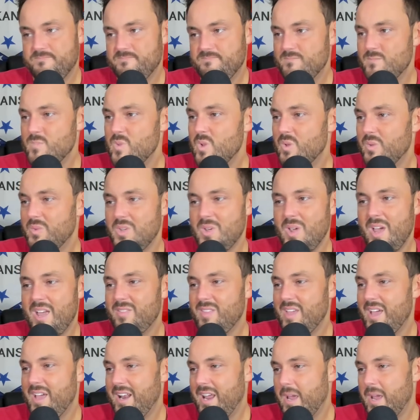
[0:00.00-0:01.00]
you know, you had
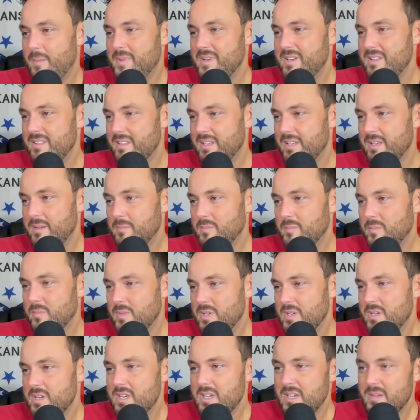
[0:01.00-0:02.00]
that happen to them.
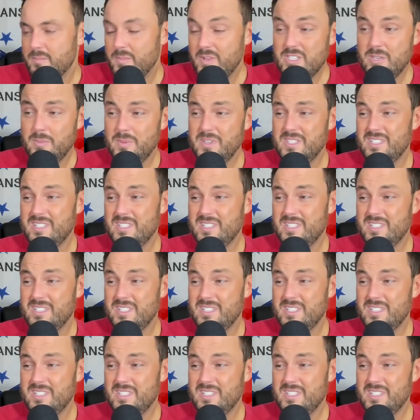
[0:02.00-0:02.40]
Mississippi